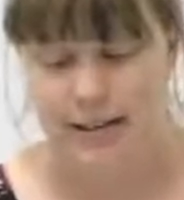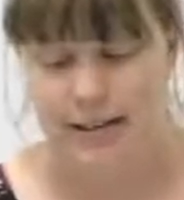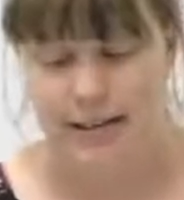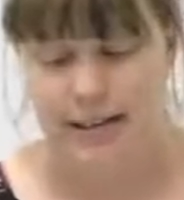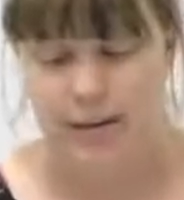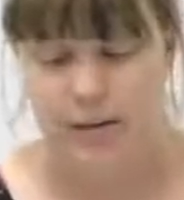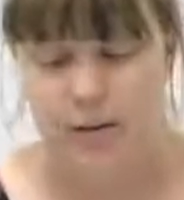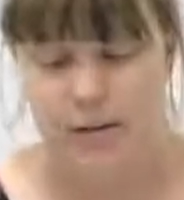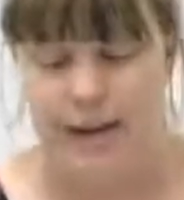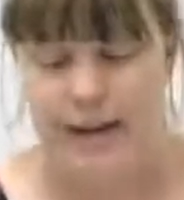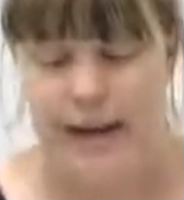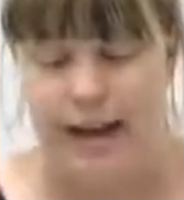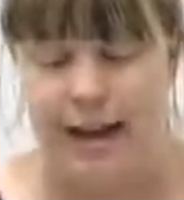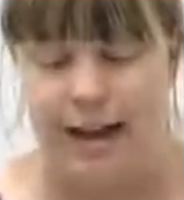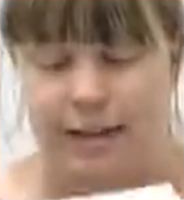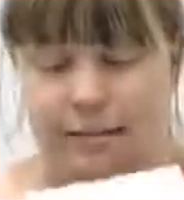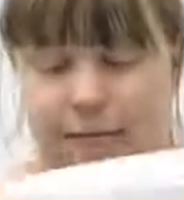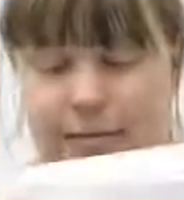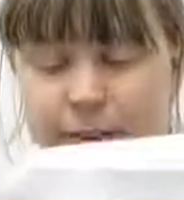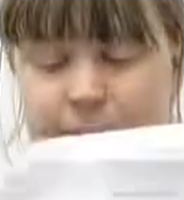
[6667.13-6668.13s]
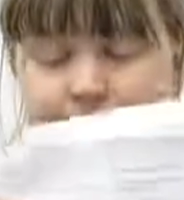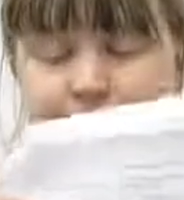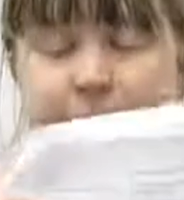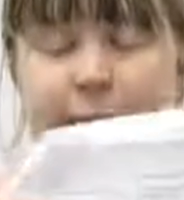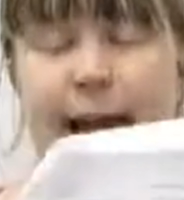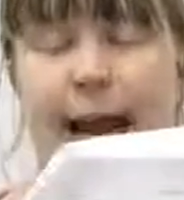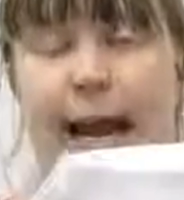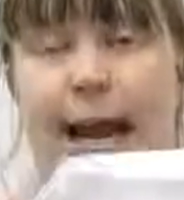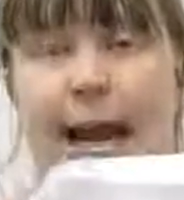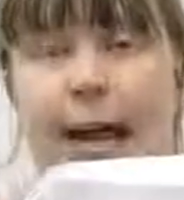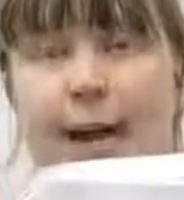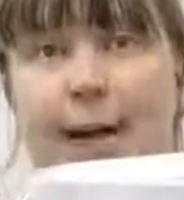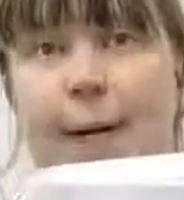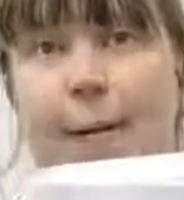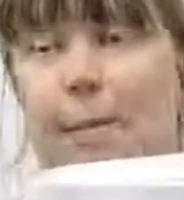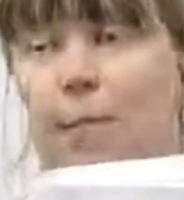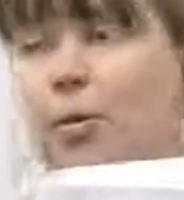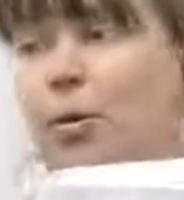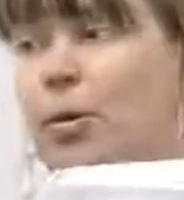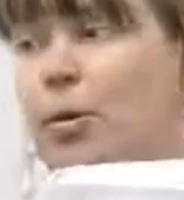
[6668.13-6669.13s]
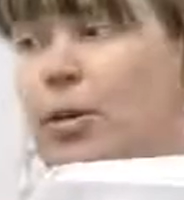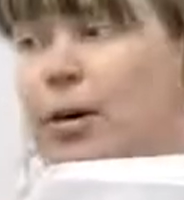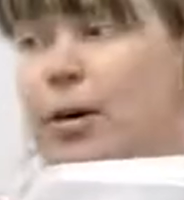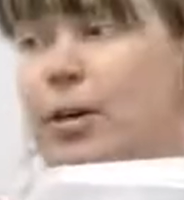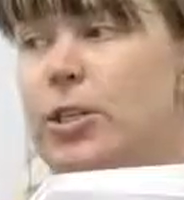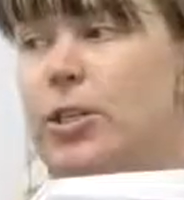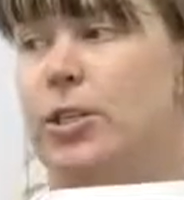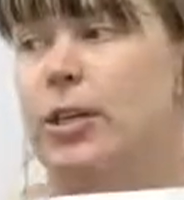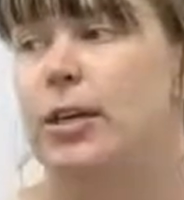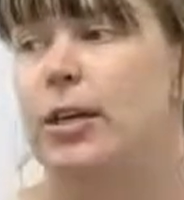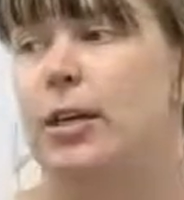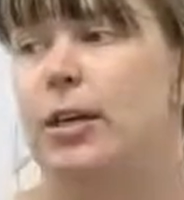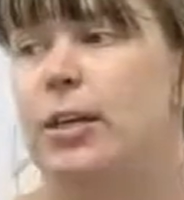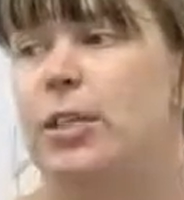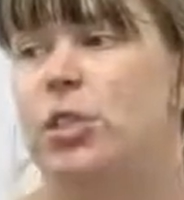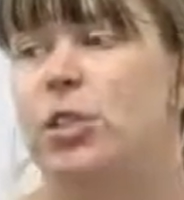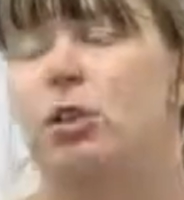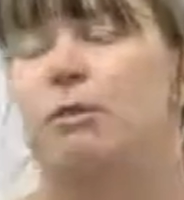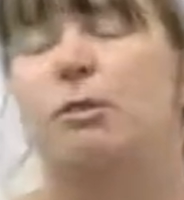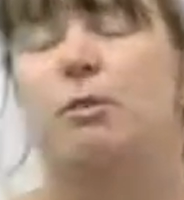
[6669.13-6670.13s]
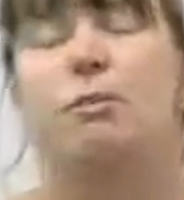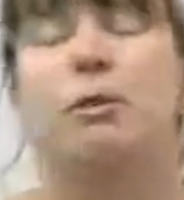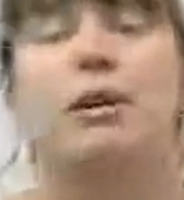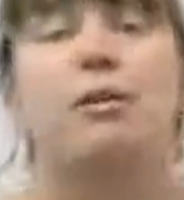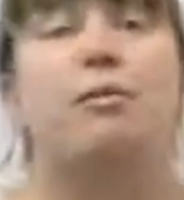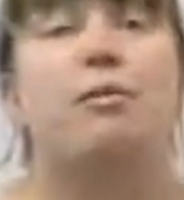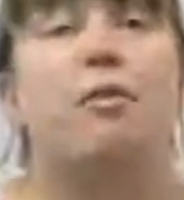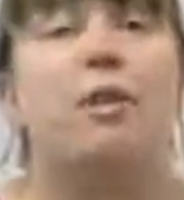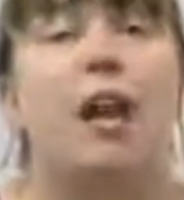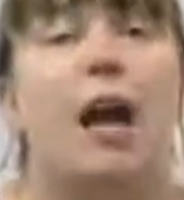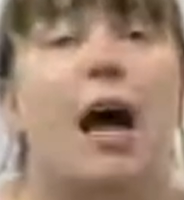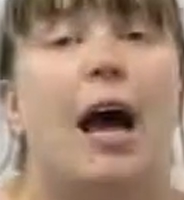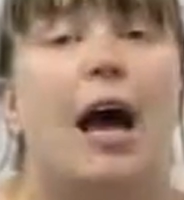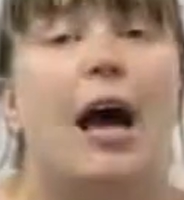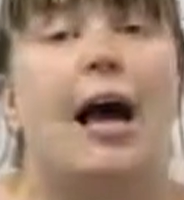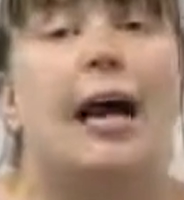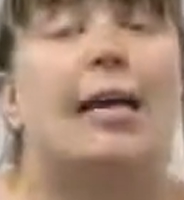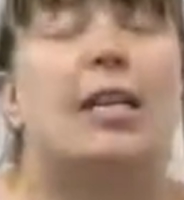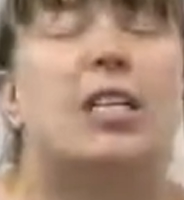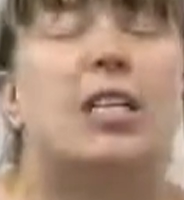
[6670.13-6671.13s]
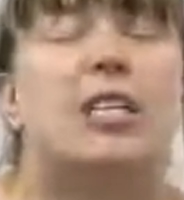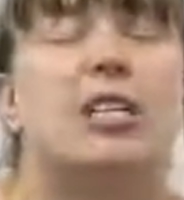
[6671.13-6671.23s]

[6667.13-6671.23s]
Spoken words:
Here we have the airport. So if you want to fly